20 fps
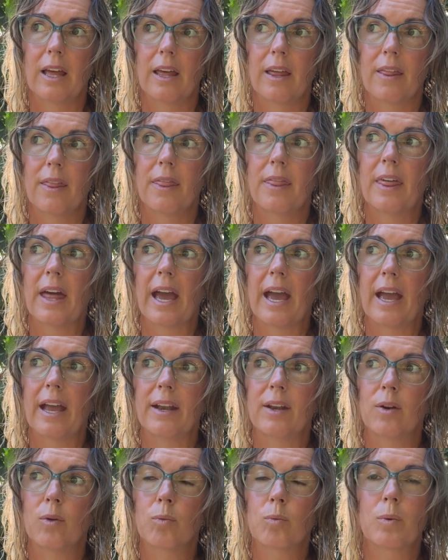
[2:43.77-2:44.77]

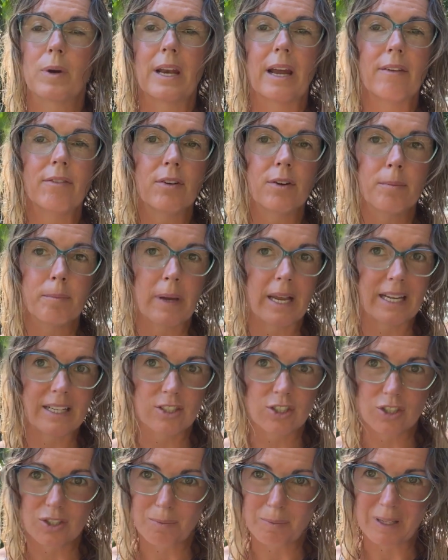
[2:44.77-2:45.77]
then whatever
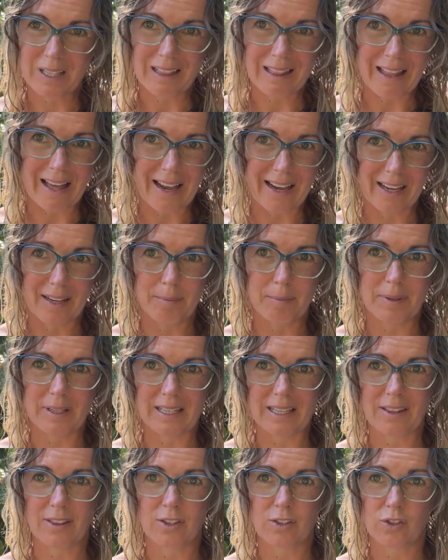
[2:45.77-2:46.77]
might just be lying
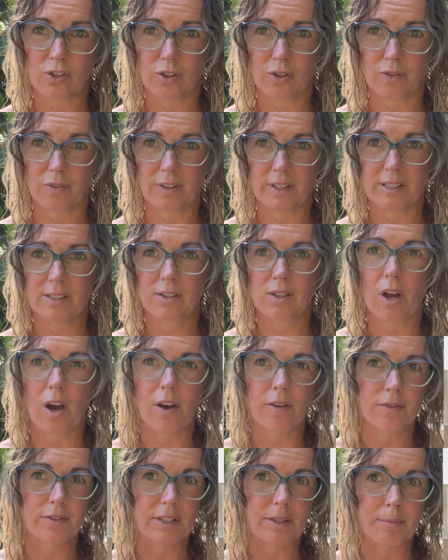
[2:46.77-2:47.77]
beneath the surface
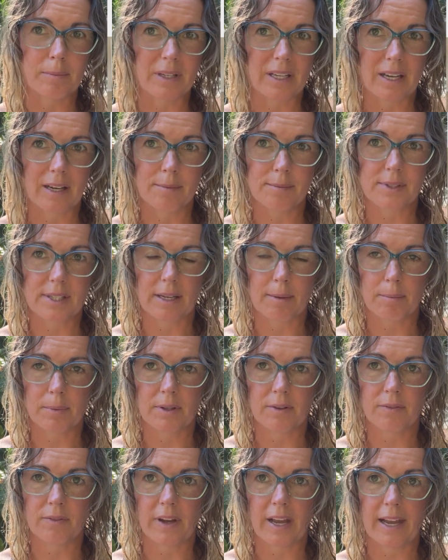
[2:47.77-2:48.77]
often becomes
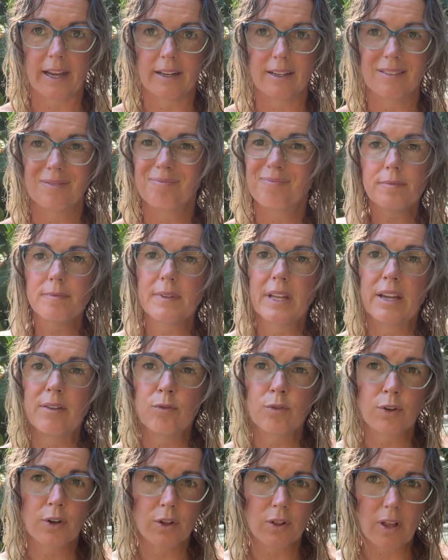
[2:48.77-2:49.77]
amplified.
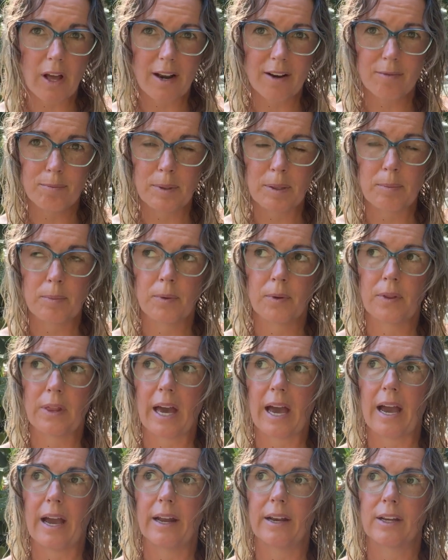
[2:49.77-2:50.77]
And for a lot of people,
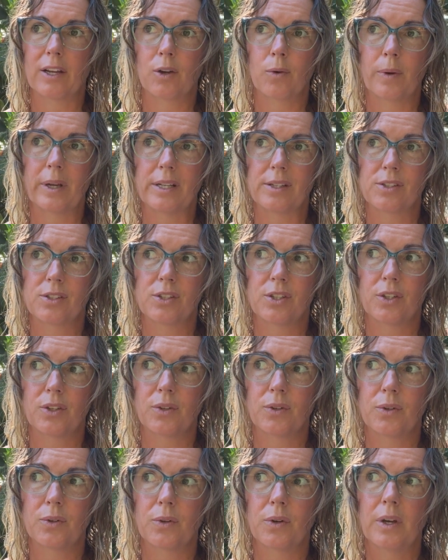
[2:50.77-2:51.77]
that equates
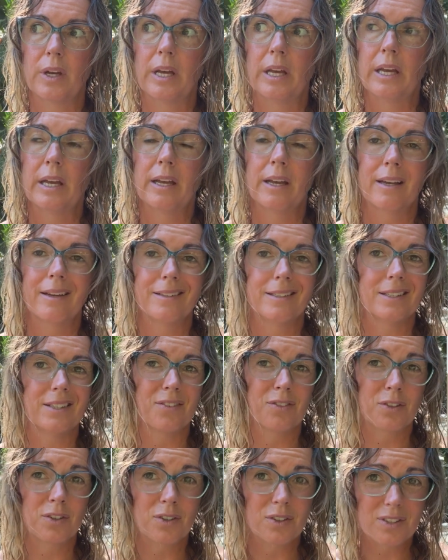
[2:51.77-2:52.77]
to
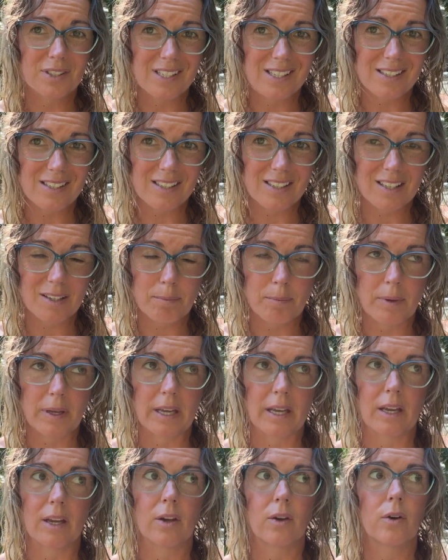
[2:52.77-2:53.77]
difficulty
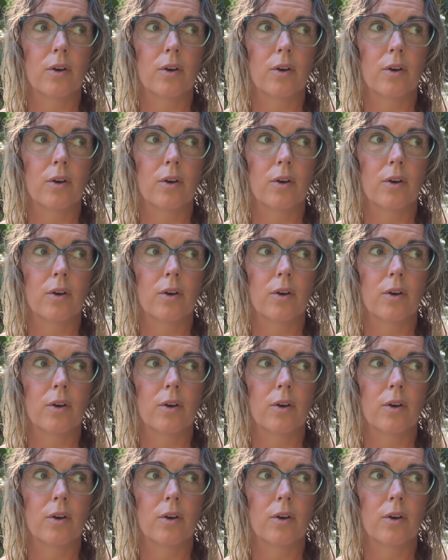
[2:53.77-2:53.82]
sleeping,